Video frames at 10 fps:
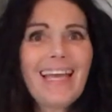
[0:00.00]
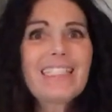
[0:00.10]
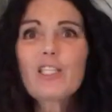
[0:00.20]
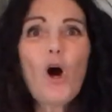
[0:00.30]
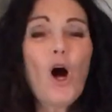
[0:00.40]

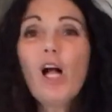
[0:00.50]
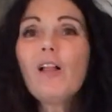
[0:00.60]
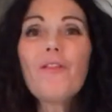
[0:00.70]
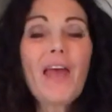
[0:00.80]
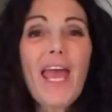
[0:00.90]
It's
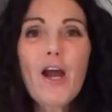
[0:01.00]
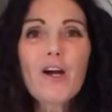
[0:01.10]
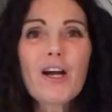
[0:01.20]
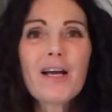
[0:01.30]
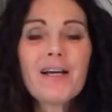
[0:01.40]
all
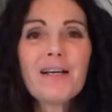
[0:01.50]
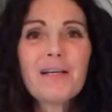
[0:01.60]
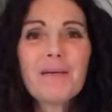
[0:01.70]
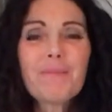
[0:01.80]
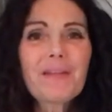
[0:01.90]
there.
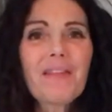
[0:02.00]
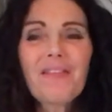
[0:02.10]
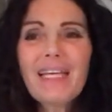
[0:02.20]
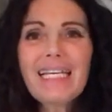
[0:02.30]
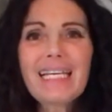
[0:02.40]
But the
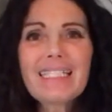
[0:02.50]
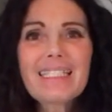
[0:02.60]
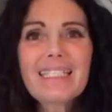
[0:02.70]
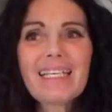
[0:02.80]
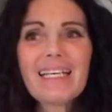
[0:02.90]
thing
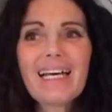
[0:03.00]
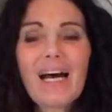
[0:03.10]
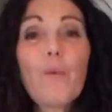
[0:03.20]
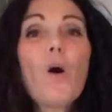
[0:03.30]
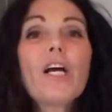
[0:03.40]
is,
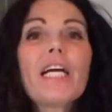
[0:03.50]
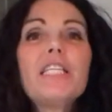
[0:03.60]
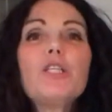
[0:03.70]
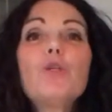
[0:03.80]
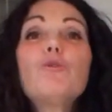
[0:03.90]
what
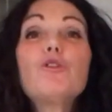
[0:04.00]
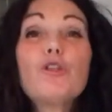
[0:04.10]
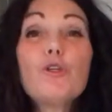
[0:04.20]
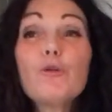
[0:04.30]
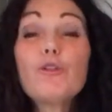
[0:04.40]
can you
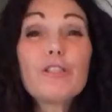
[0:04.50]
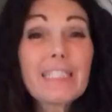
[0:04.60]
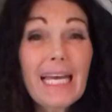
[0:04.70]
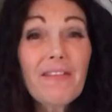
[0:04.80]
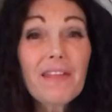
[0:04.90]
do to
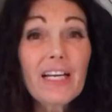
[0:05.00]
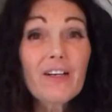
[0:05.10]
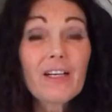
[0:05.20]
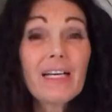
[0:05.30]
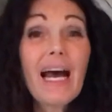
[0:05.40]
get
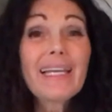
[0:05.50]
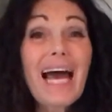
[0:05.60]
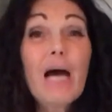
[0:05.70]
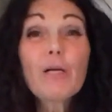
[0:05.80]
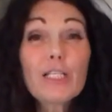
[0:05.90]
there? And
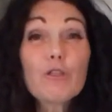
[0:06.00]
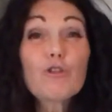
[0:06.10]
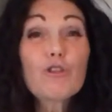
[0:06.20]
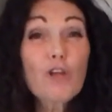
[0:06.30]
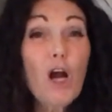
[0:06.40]
how can you
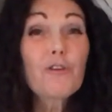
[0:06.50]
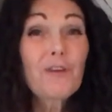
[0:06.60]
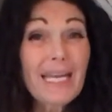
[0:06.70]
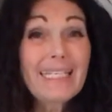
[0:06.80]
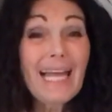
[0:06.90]

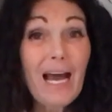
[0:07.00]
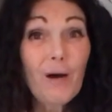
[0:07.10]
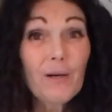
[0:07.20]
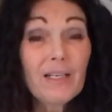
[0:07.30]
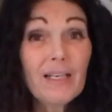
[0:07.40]
start right
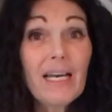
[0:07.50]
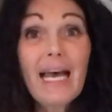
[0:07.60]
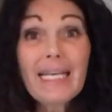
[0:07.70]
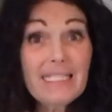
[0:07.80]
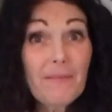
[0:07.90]
now?
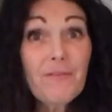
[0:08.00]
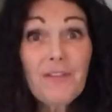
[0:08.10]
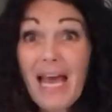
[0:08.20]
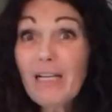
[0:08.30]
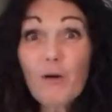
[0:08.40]
Except
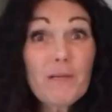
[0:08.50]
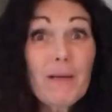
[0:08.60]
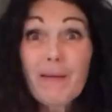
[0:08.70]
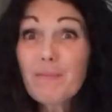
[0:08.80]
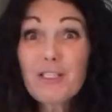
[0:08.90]
for that, go to
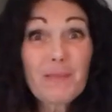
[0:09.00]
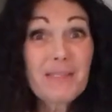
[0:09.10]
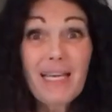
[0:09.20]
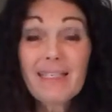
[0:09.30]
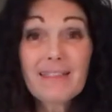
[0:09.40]
my membership
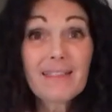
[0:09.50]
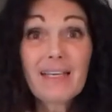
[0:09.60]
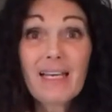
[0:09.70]
site.